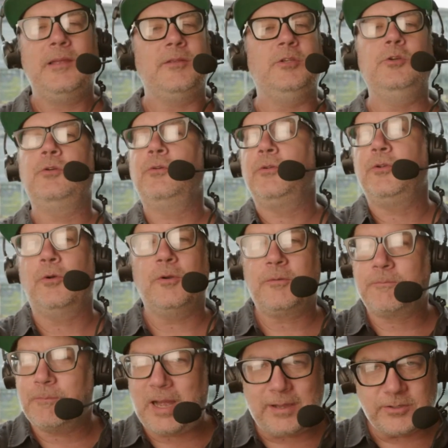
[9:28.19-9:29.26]
Your
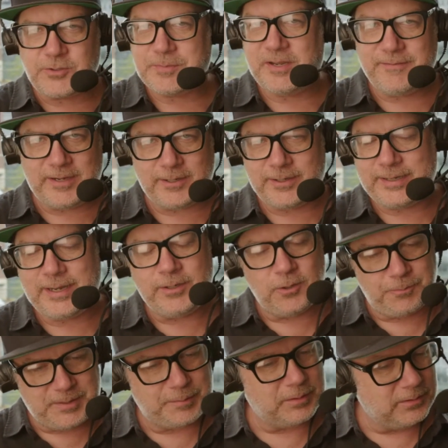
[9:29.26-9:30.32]
mileage may vary. I know
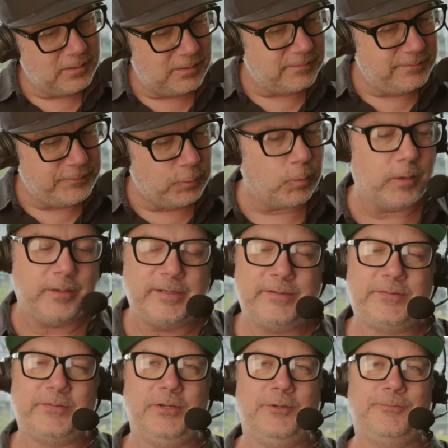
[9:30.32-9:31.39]
people love to worry.
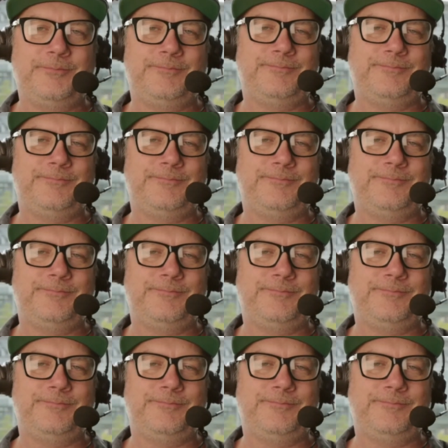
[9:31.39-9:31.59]
So,